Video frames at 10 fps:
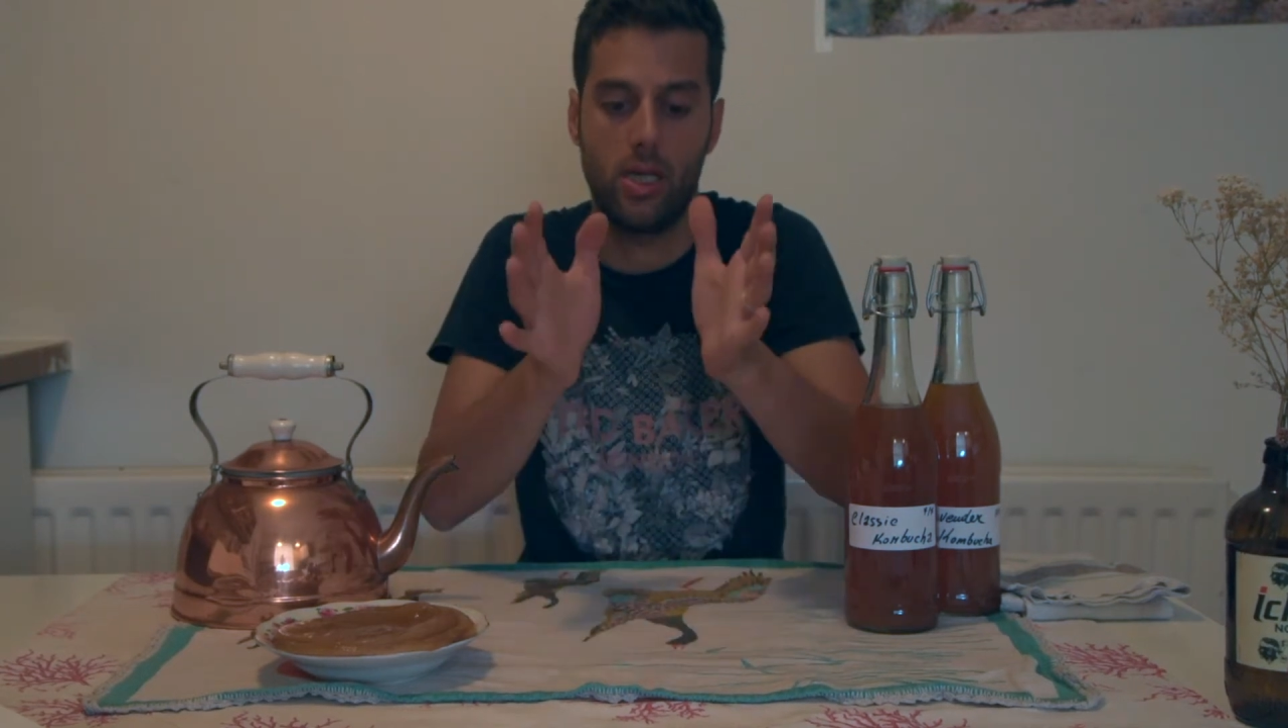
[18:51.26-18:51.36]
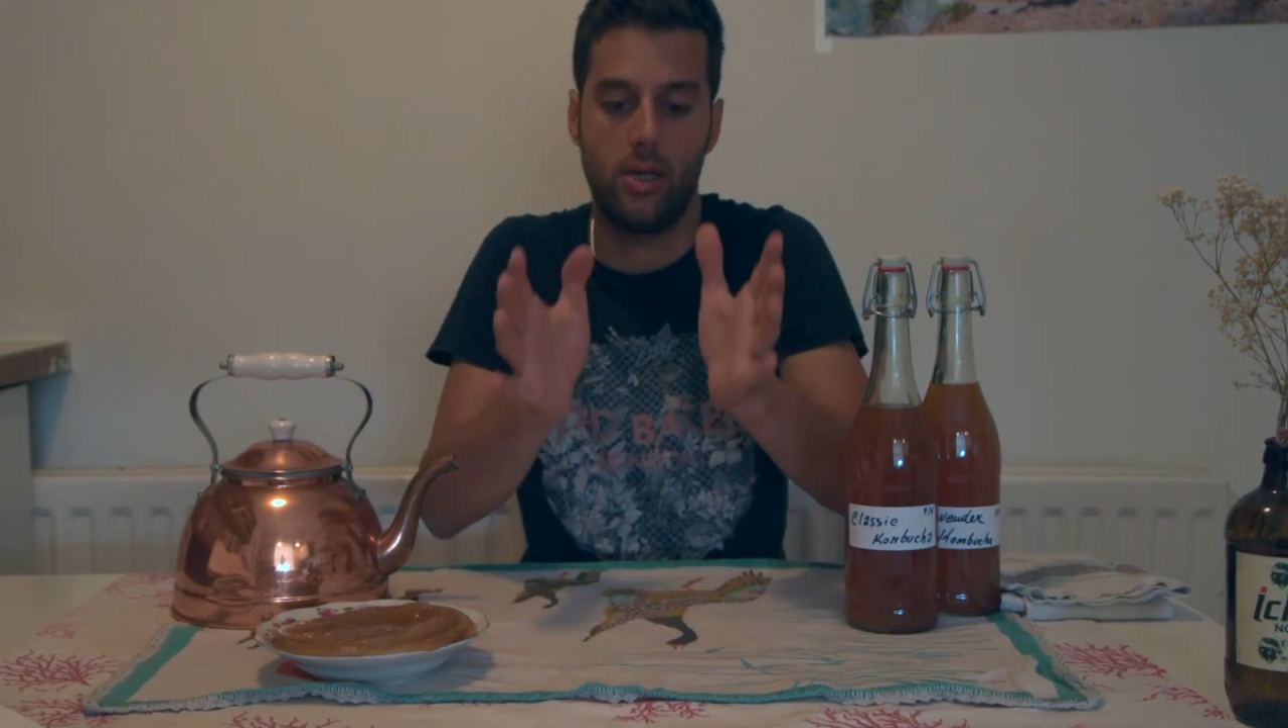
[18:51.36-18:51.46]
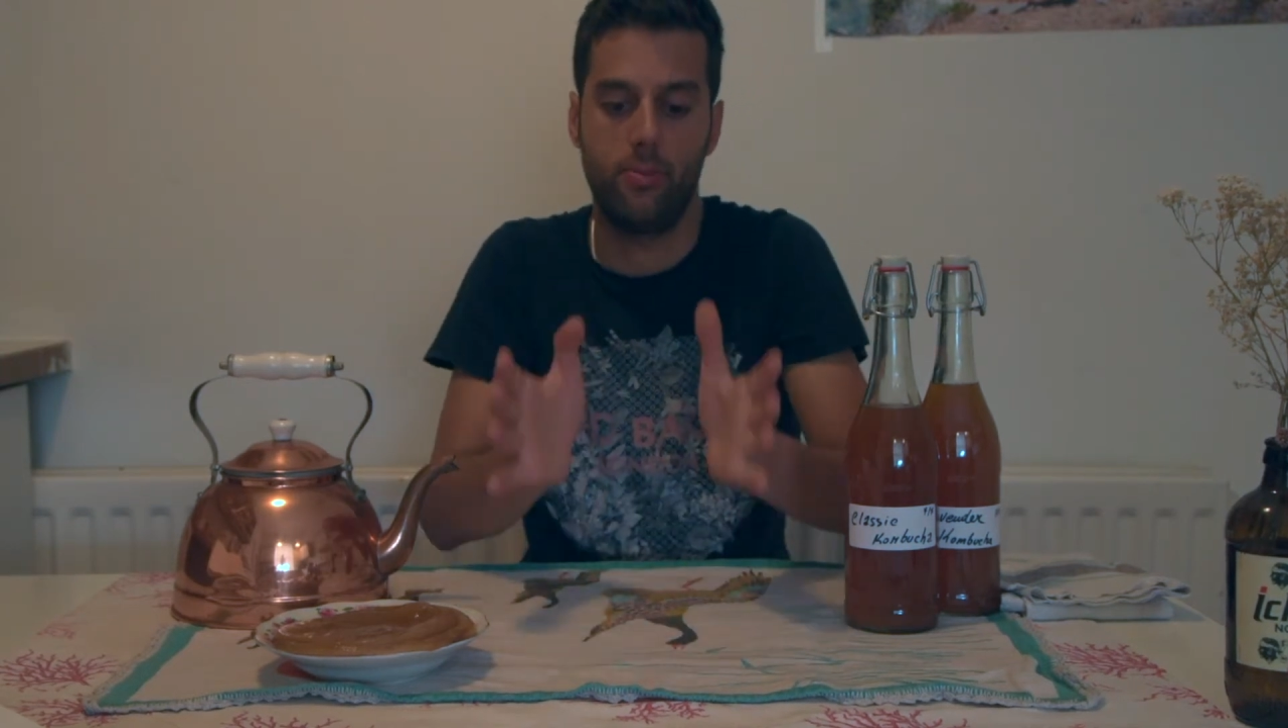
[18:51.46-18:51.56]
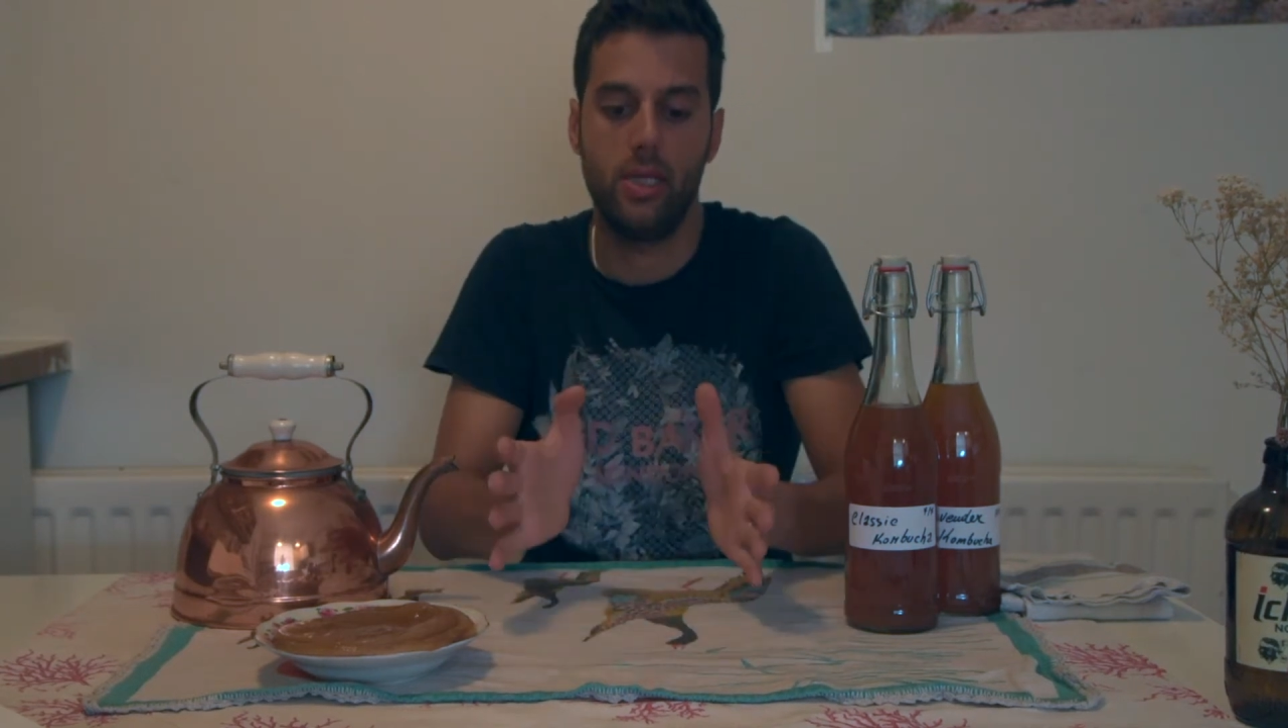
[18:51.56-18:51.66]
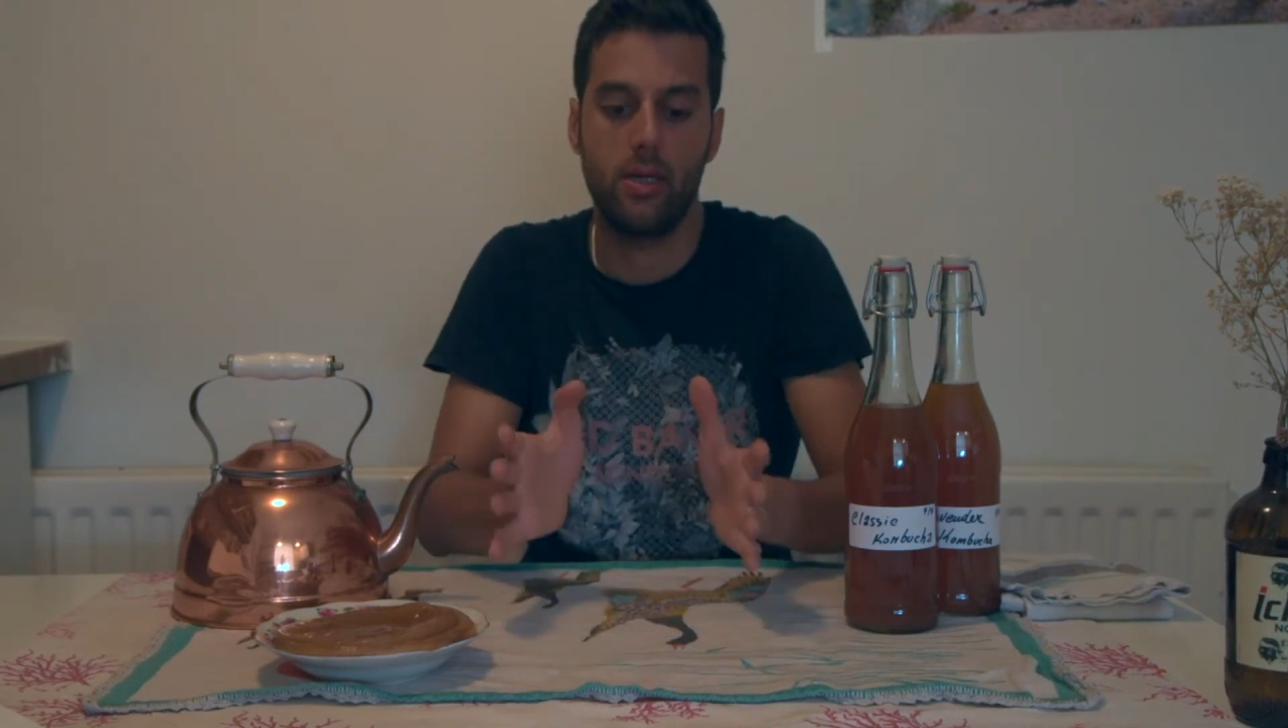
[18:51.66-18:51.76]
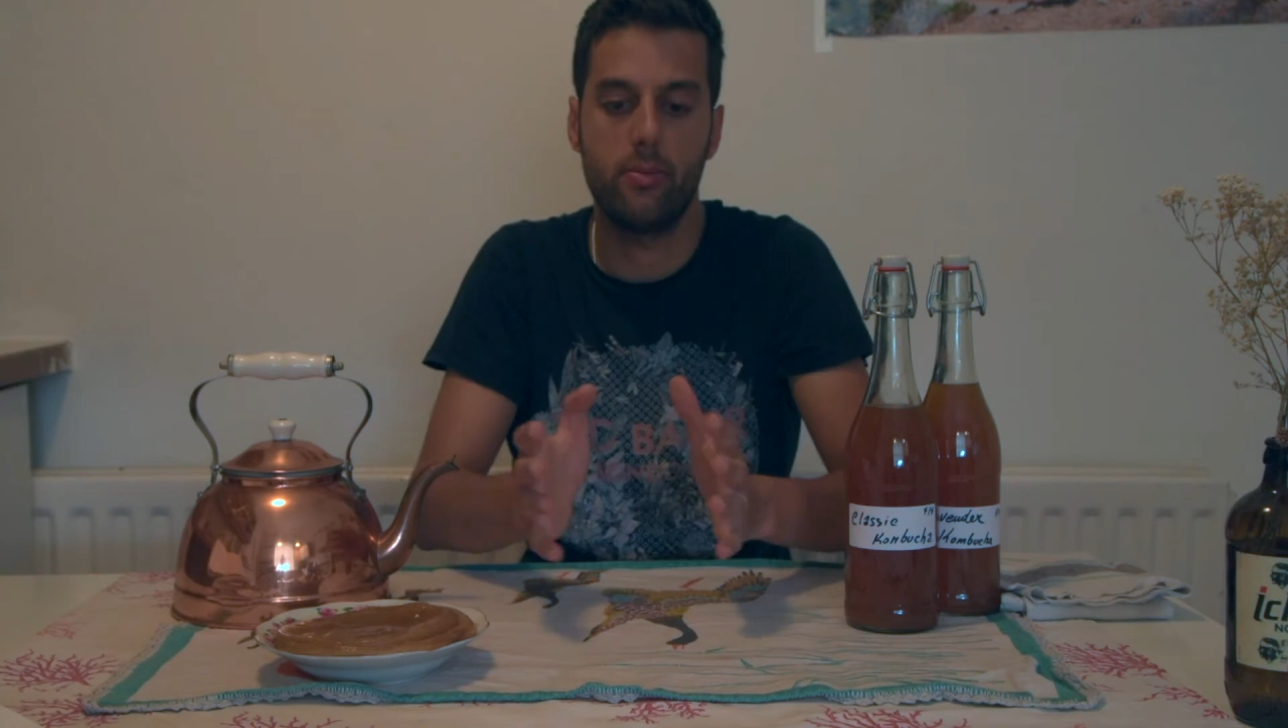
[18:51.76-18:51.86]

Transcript: a big